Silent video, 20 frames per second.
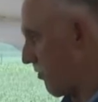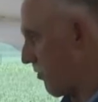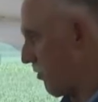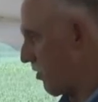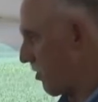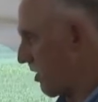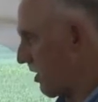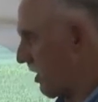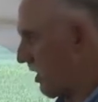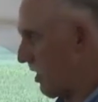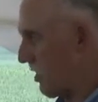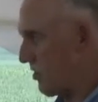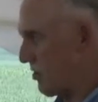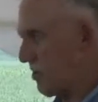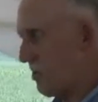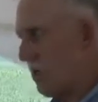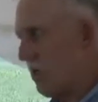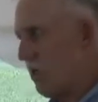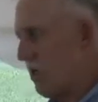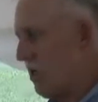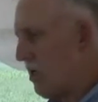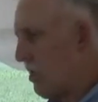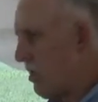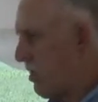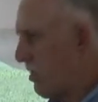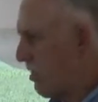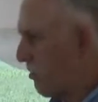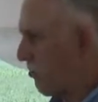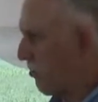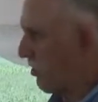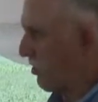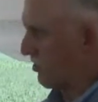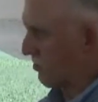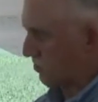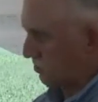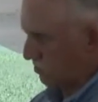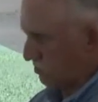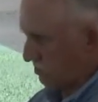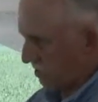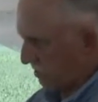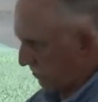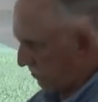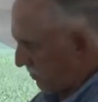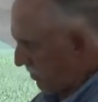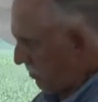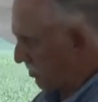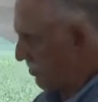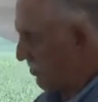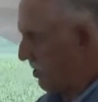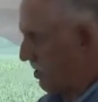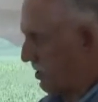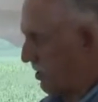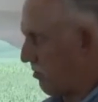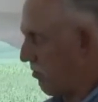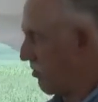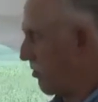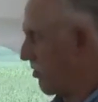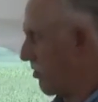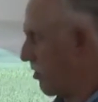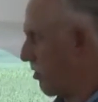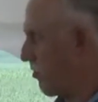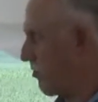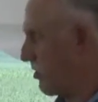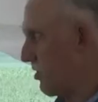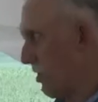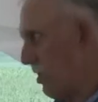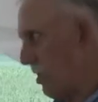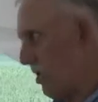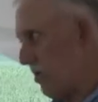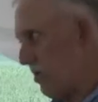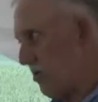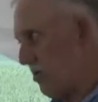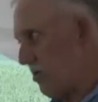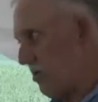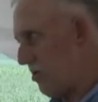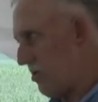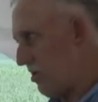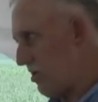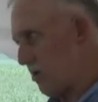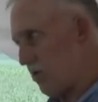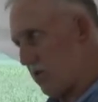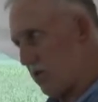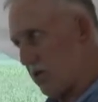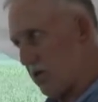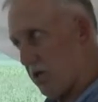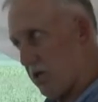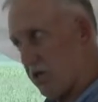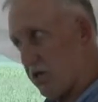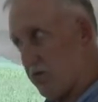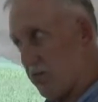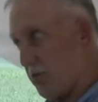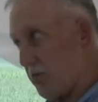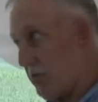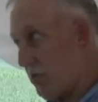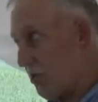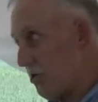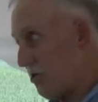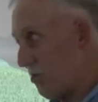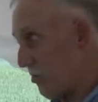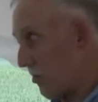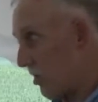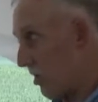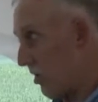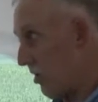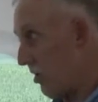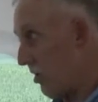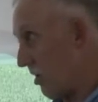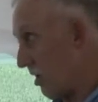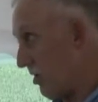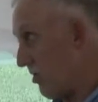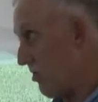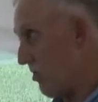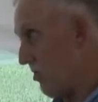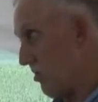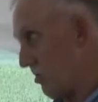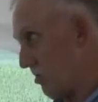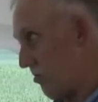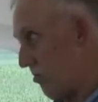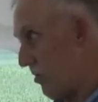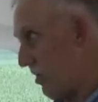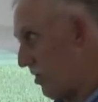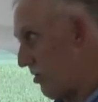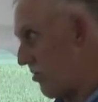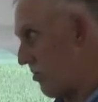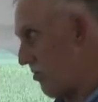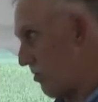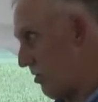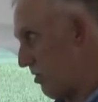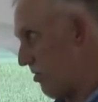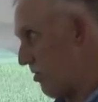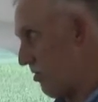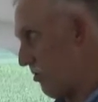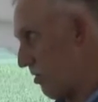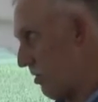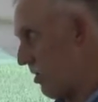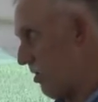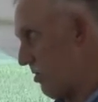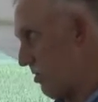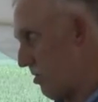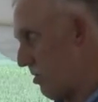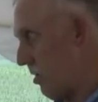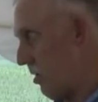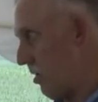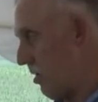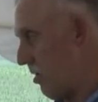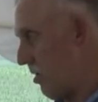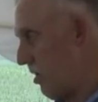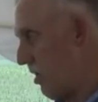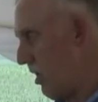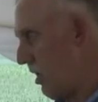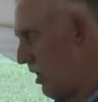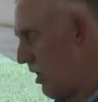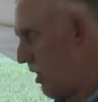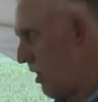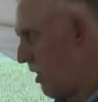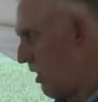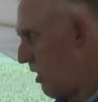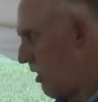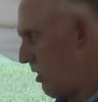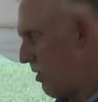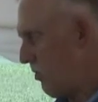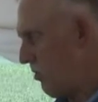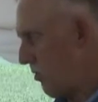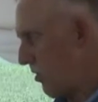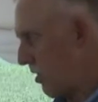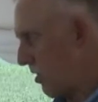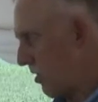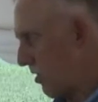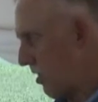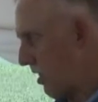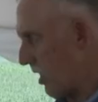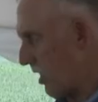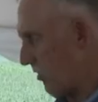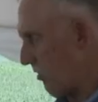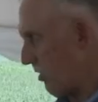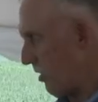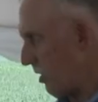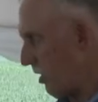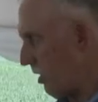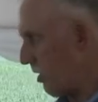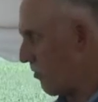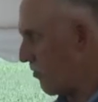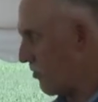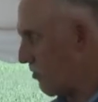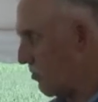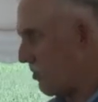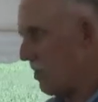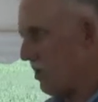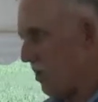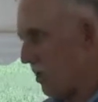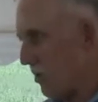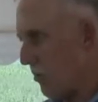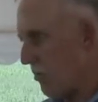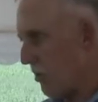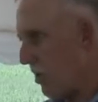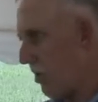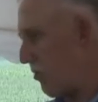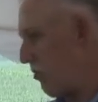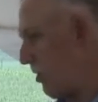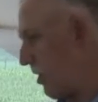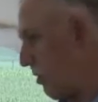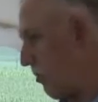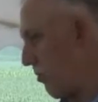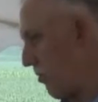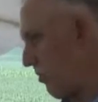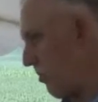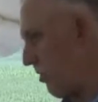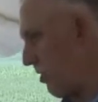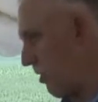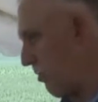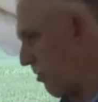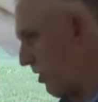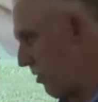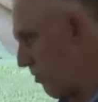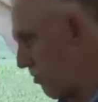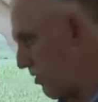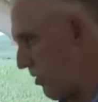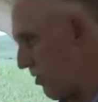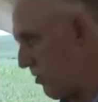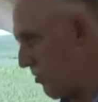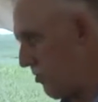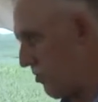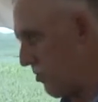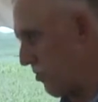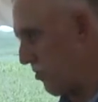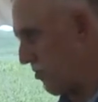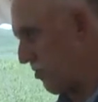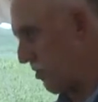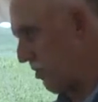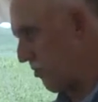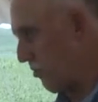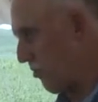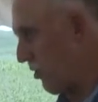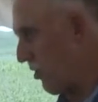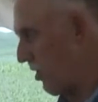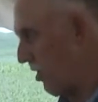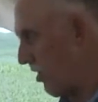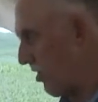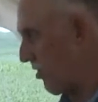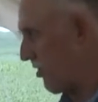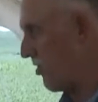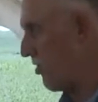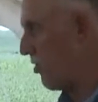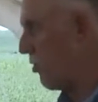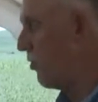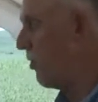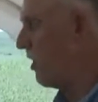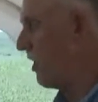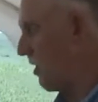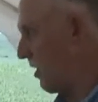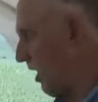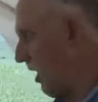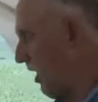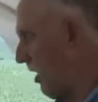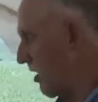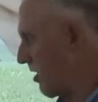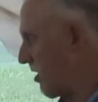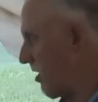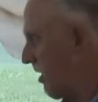forecast, boy, throwing that fungicide in with a herbicide doesn't cost very much money, and that's the biggest reason why it's done. But it kind of alarms me how many people, how many producers are doing that